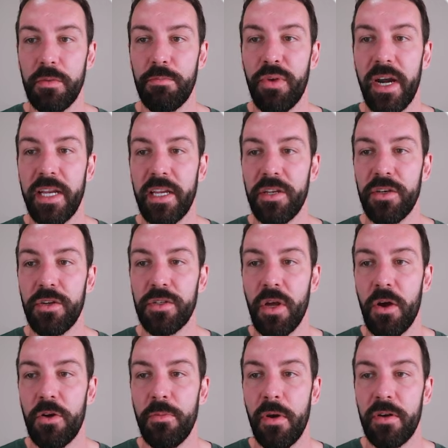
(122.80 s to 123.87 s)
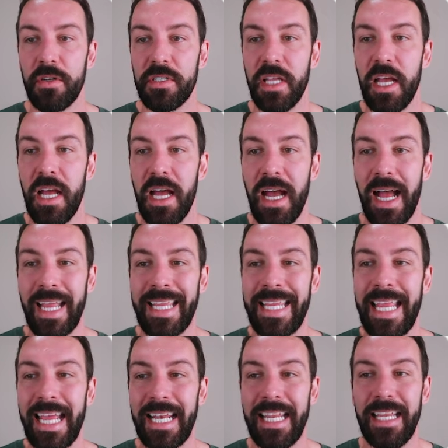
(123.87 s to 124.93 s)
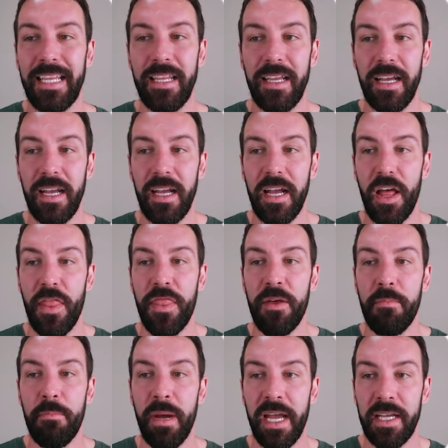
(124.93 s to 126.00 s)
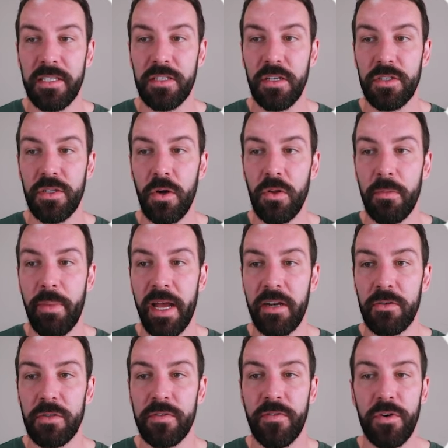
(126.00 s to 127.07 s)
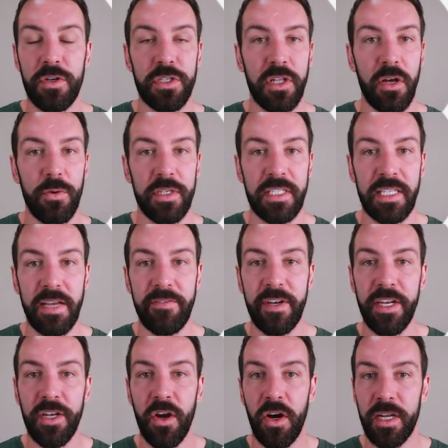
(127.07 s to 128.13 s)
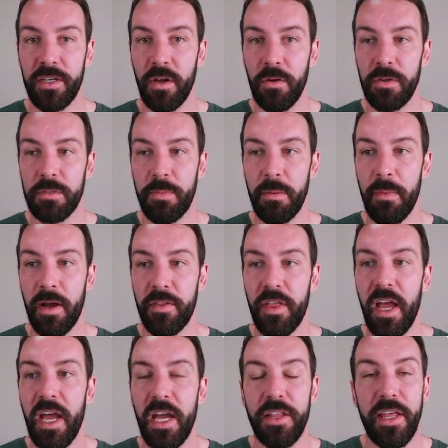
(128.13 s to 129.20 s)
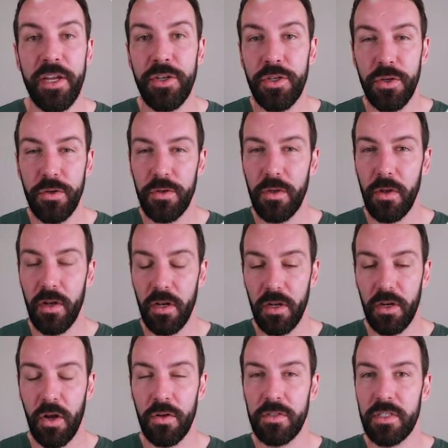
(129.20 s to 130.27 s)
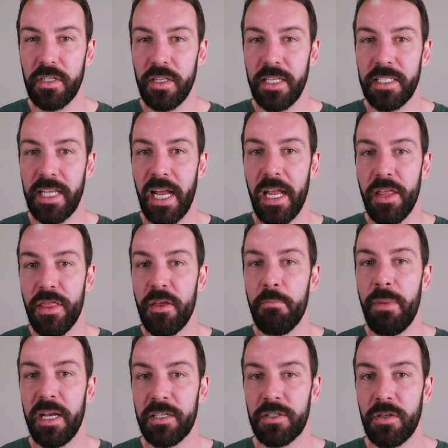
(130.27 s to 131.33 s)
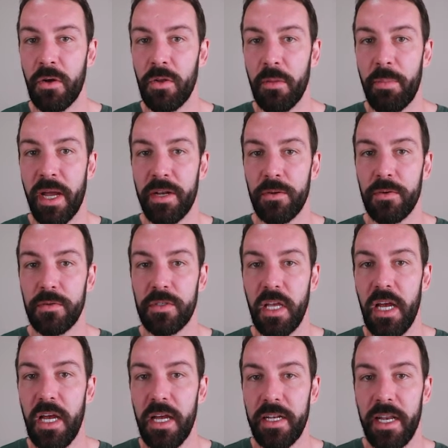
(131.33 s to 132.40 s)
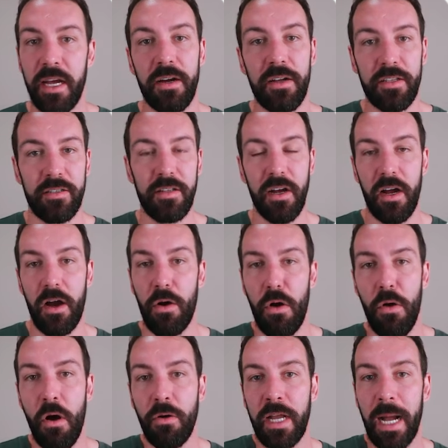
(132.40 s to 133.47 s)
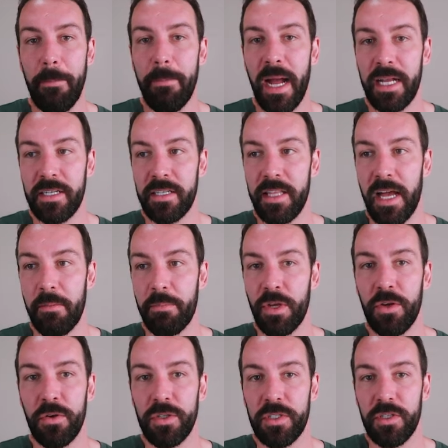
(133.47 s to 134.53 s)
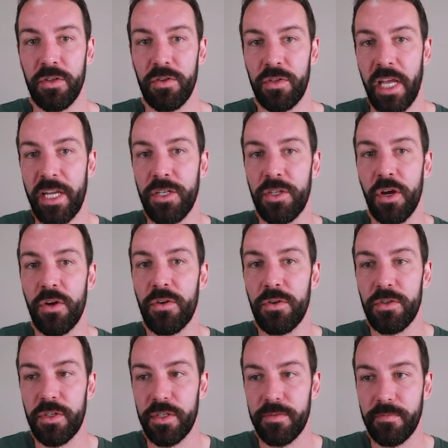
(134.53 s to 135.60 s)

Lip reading: breaking news. Homeowners are getting the best solar panels for as low as $79 per month. They do constantly say the best solar panels. Now, I'll come back to that because they don't